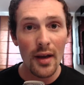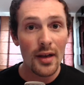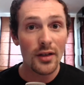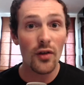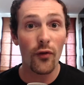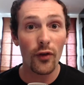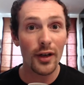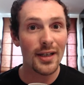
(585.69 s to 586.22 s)
So
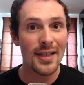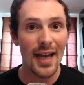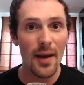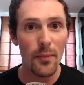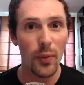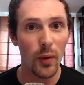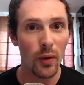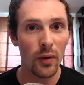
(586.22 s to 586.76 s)
for
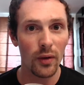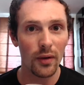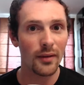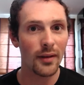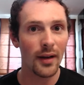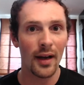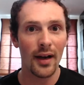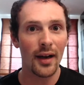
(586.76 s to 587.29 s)
example,
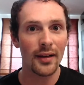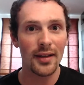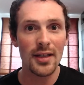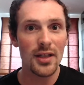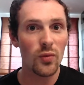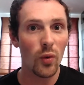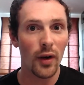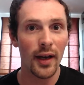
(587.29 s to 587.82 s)
this
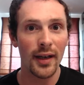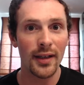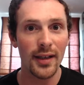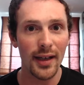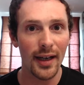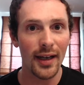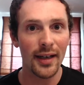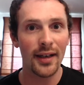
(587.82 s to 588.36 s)
is what I
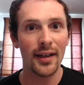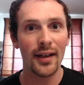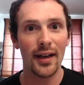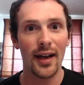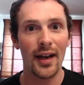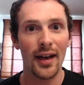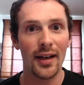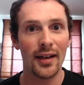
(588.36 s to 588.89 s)
did,
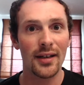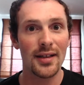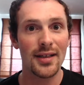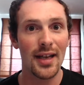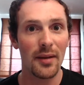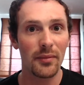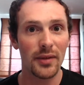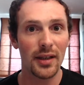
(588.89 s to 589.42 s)
and it's
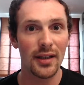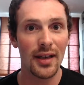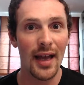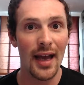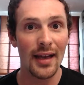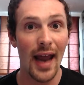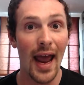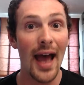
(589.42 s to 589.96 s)
something
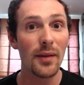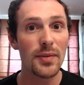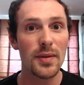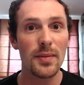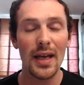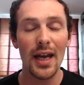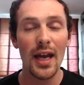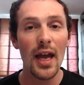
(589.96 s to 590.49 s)
that helps
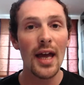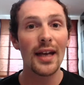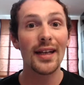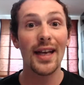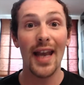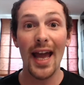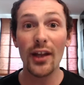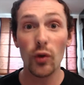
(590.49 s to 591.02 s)
me
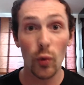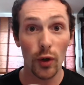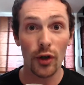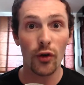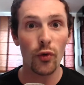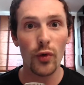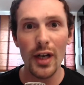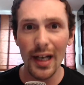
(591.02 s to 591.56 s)
network
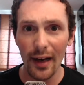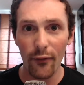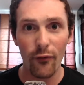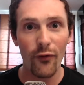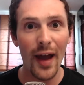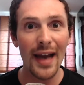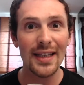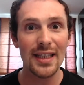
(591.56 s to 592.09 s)
really
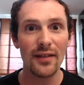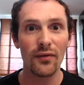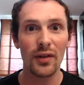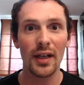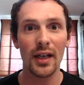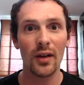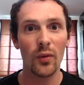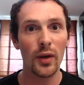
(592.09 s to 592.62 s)

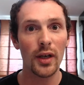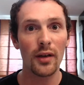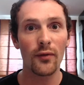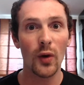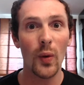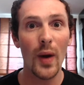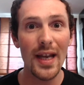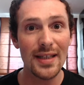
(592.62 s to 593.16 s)
effectively with
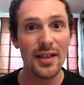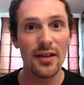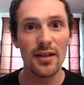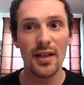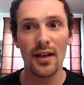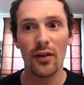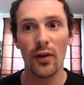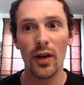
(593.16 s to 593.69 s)
influencers
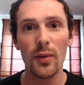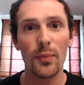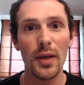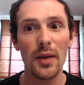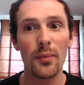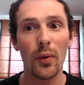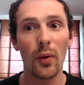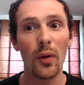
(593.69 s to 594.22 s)
and great
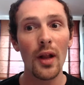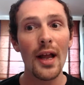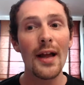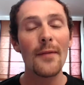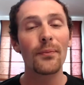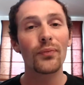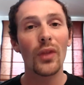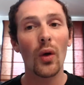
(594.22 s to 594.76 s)
people,
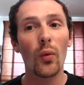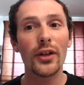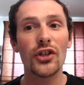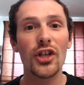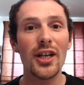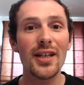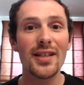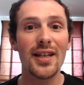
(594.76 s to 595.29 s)
which
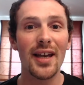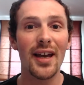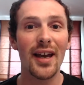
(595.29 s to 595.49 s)
is